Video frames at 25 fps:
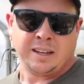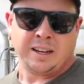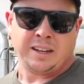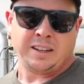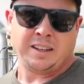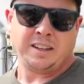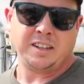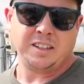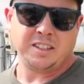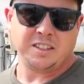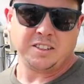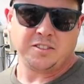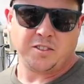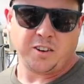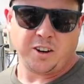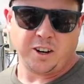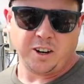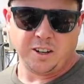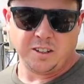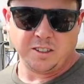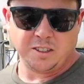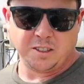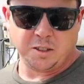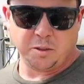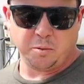And then as
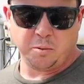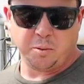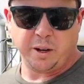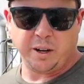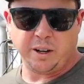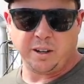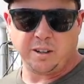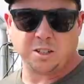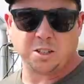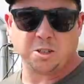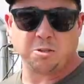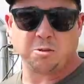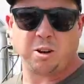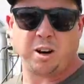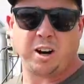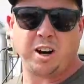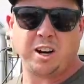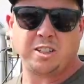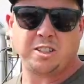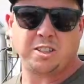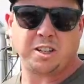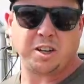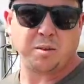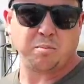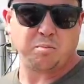far as the winter
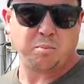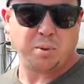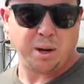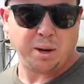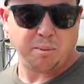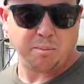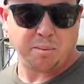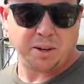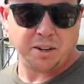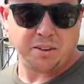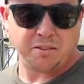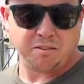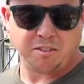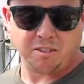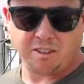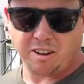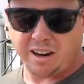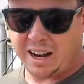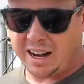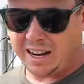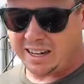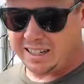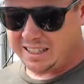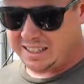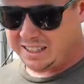squash and pumpkin
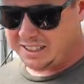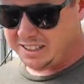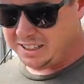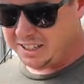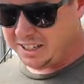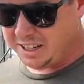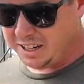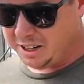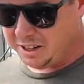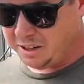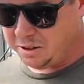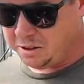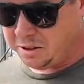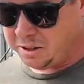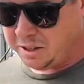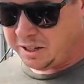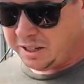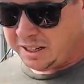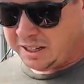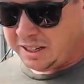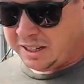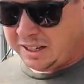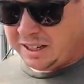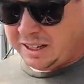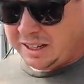varieties go,
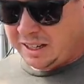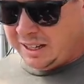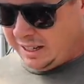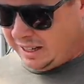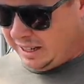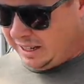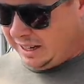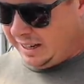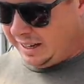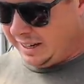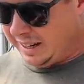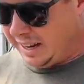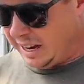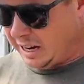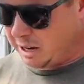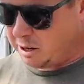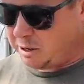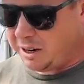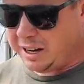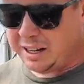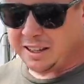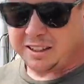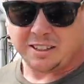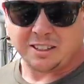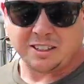I got
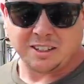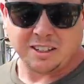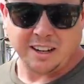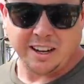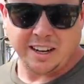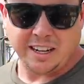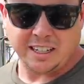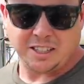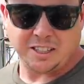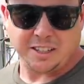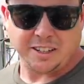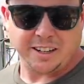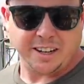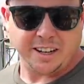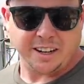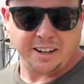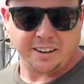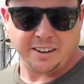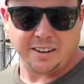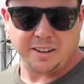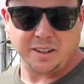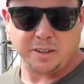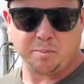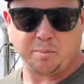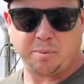quite the selection
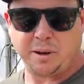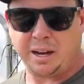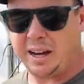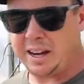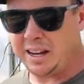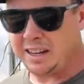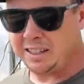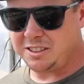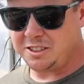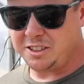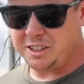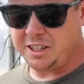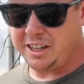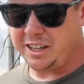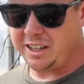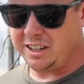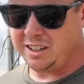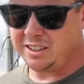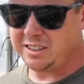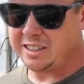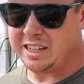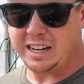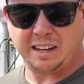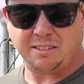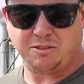here. In the past
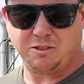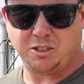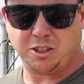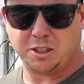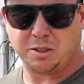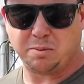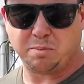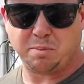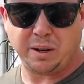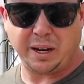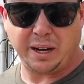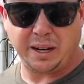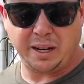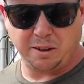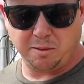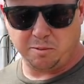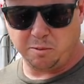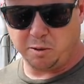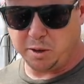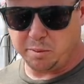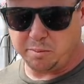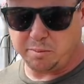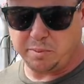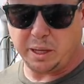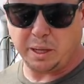years, I've just planted
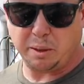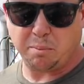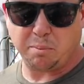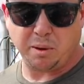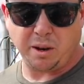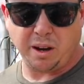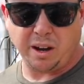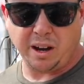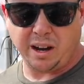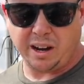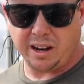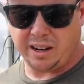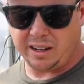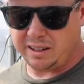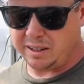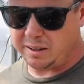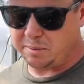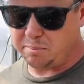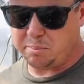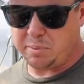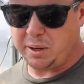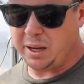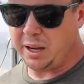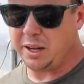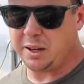one big plot
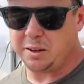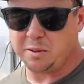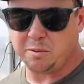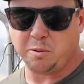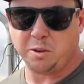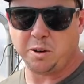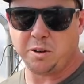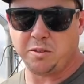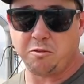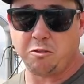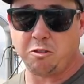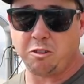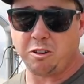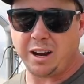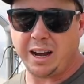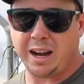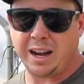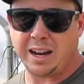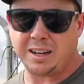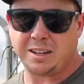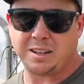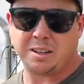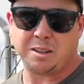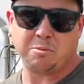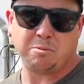and picked one
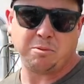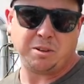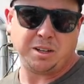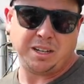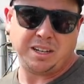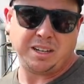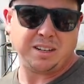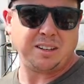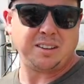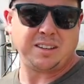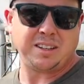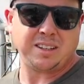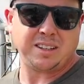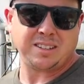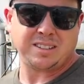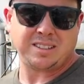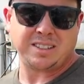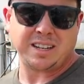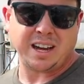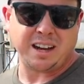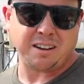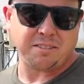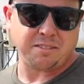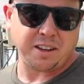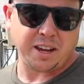variety. We did the
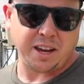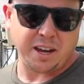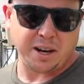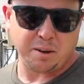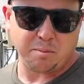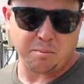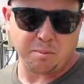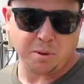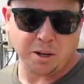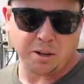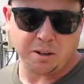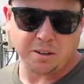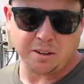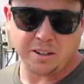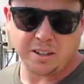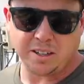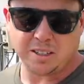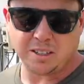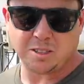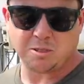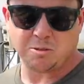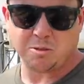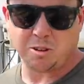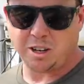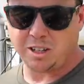South Anna
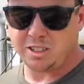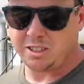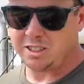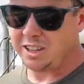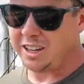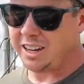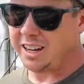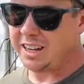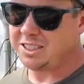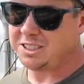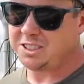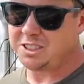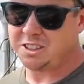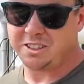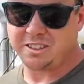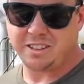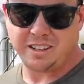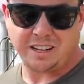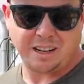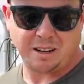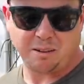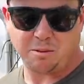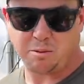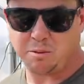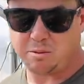butternut squash last year, and
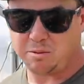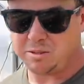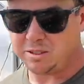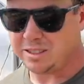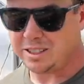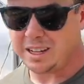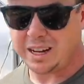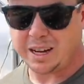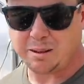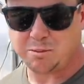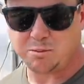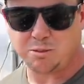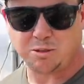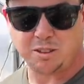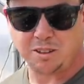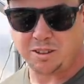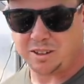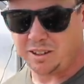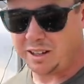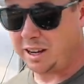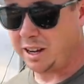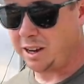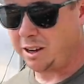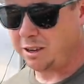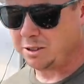that one was
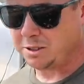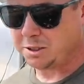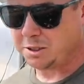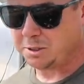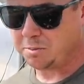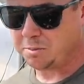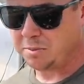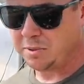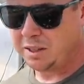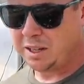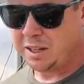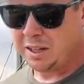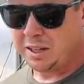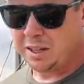absolutely awesome.